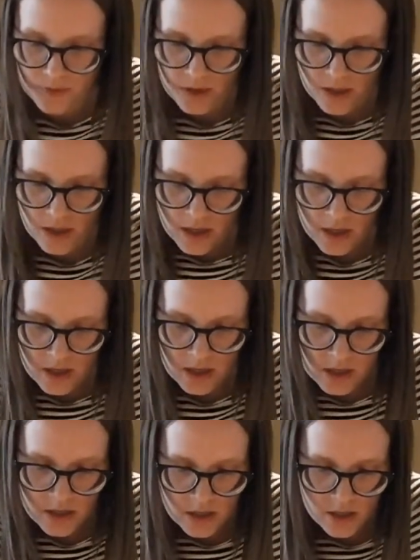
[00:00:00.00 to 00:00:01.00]
them
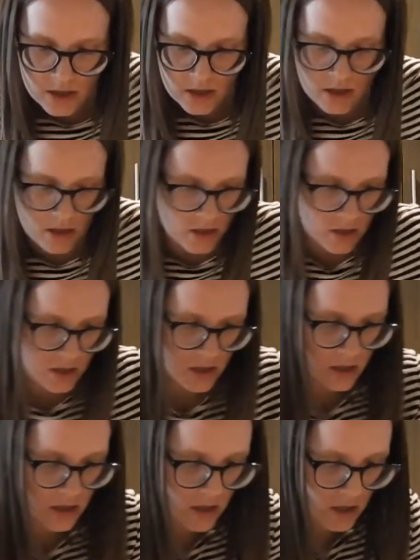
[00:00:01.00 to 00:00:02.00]
rolled a little while they're
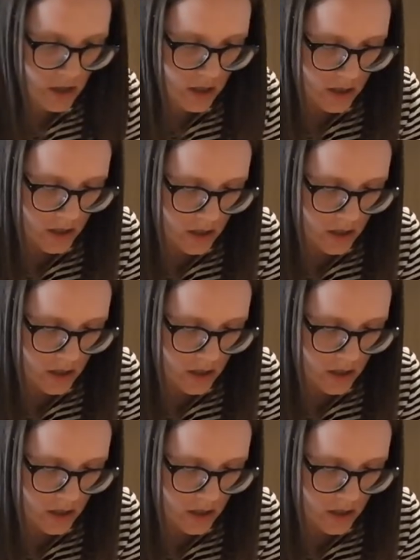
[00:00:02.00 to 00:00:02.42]
still warm.